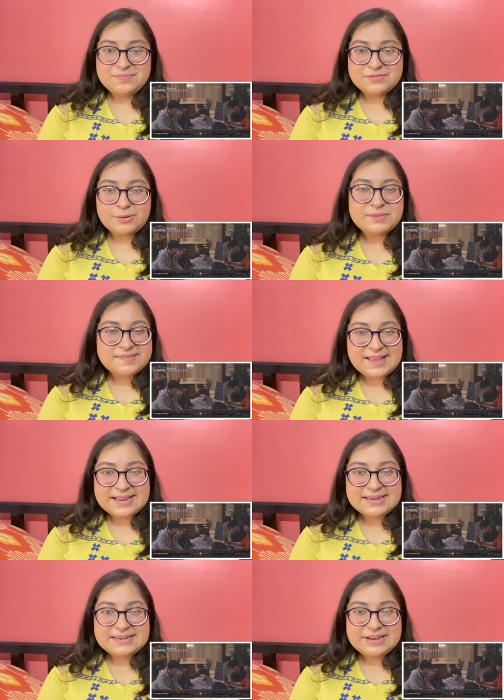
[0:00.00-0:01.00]
From the
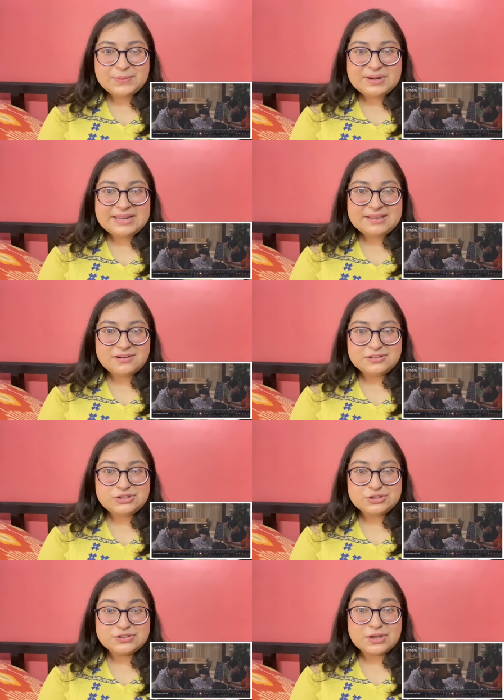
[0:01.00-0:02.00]
second day only, uh,
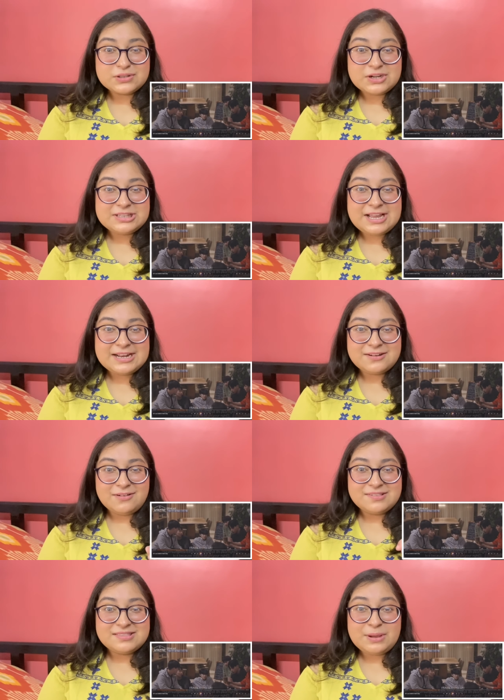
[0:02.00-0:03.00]
Junseong thought that
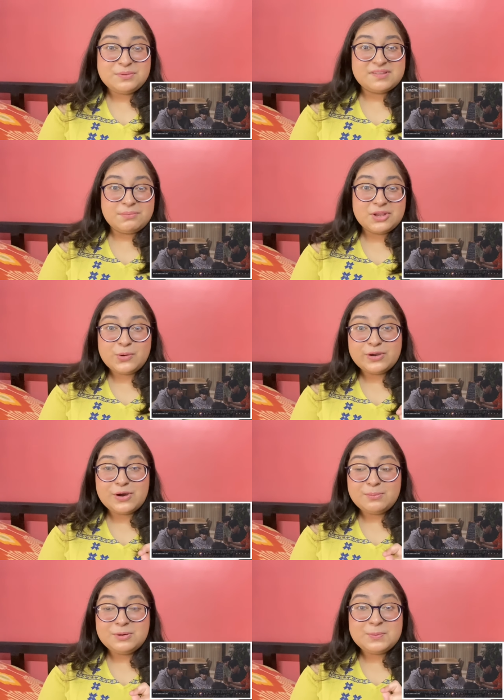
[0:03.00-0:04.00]
uh, there was something going
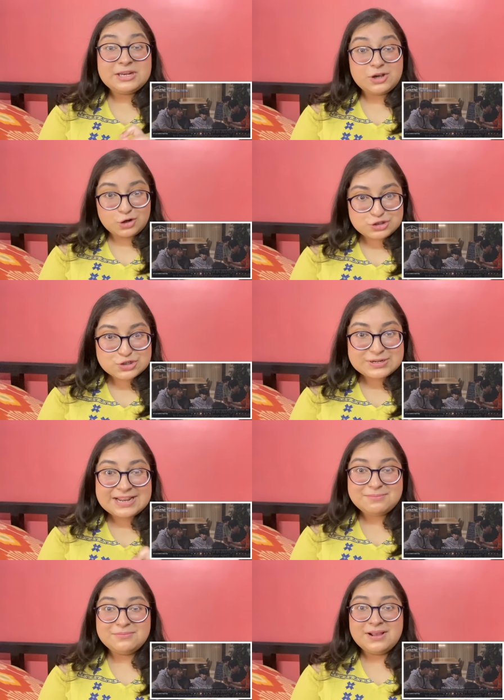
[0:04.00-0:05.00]
on between Hyungjun
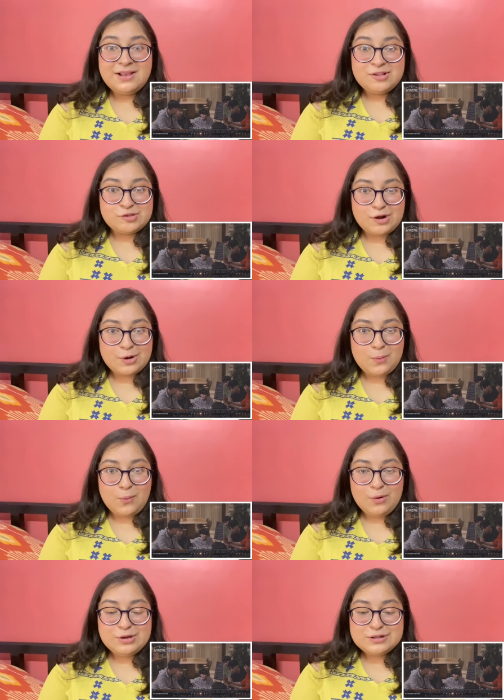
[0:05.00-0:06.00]
and
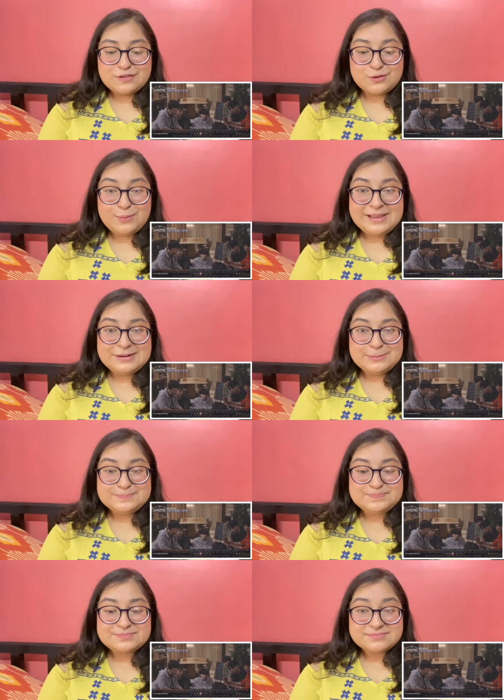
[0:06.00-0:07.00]
Seongho. So when
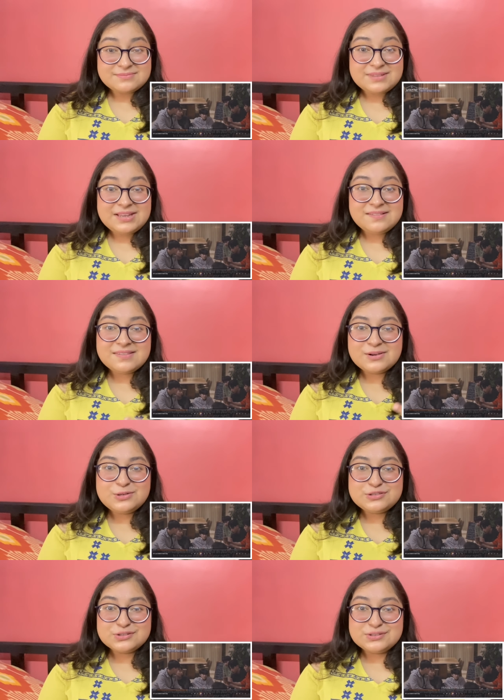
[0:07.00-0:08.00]
um,
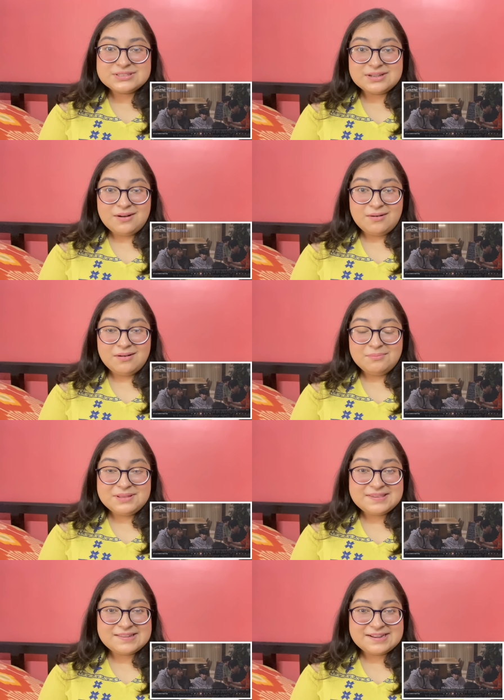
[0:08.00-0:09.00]
Seongho chose uh,
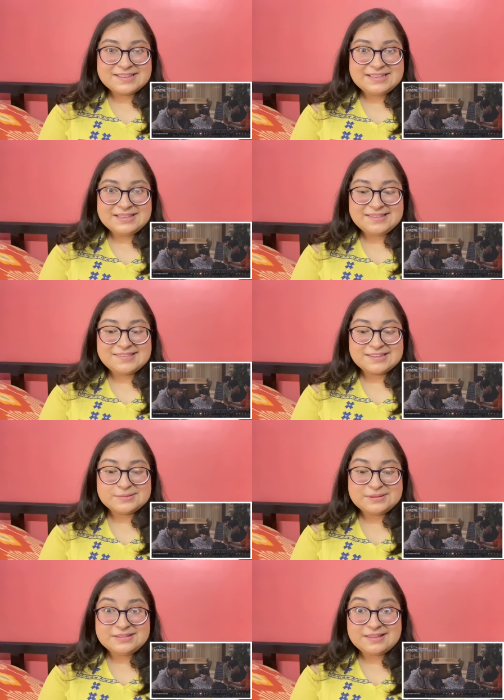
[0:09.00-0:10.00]
Minsung, his
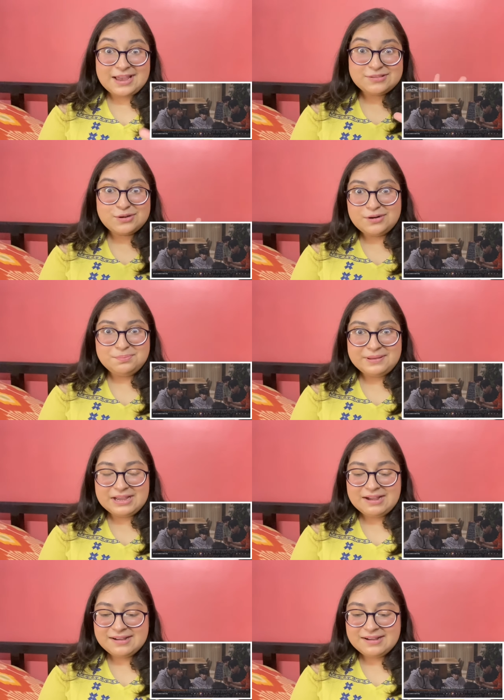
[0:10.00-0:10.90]
his eyes got big.